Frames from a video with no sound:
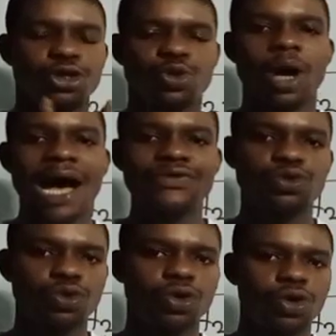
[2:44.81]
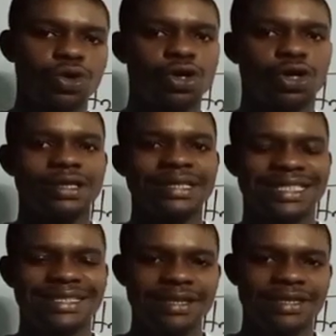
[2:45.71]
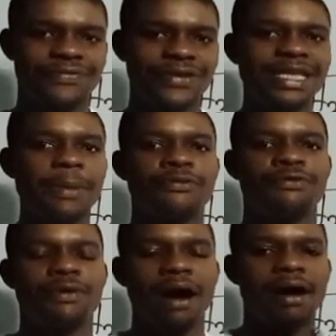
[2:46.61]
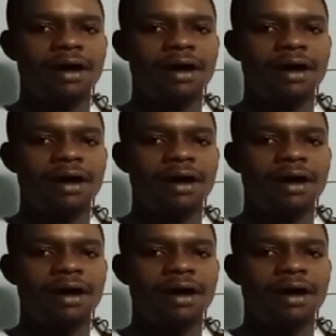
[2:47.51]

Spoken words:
You have to know the different type of